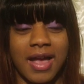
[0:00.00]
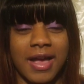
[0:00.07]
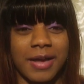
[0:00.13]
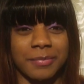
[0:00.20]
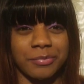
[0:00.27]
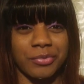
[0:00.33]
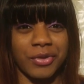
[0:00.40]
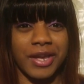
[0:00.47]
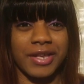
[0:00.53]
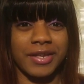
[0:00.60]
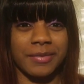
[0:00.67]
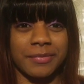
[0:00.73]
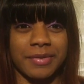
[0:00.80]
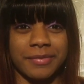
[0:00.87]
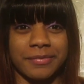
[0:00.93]
I
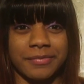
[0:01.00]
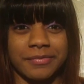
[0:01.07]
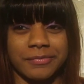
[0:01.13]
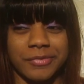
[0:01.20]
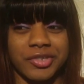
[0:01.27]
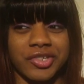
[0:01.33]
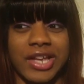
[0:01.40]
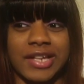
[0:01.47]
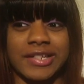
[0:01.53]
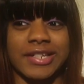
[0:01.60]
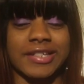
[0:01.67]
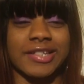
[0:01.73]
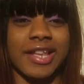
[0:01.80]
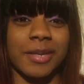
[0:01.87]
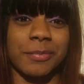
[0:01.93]
braided, which I
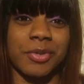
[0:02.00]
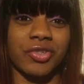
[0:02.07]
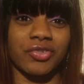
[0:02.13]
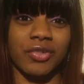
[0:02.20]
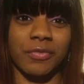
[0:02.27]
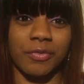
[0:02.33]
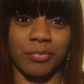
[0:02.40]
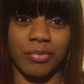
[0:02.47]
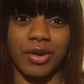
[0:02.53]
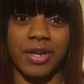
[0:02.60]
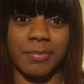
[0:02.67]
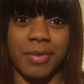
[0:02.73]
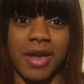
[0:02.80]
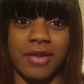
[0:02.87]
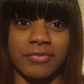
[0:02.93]
did take a picture of the
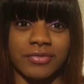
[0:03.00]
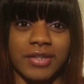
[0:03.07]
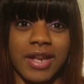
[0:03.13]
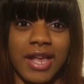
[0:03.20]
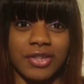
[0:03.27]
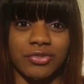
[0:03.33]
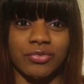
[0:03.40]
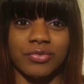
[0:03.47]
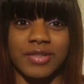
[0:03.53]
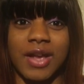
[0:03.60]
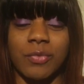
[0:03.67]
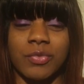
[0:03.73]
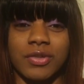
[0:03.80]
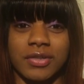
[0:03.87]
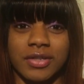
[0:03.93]
braid pattern that I used.
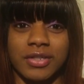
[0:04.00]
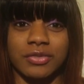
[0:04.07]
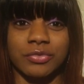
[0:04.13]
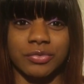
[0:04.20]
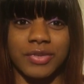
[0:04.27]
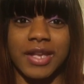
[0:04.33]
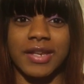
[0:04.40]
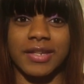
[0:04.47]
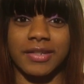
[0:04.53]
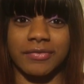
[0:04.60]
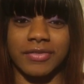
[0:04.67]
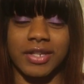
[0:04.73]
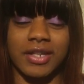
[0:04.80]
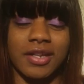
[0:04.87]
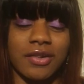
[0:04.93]
I will include that in
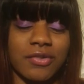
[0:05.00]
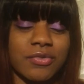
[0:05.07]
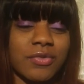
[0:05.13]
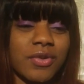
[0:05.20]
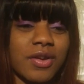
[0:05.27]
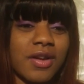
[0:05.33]
the video.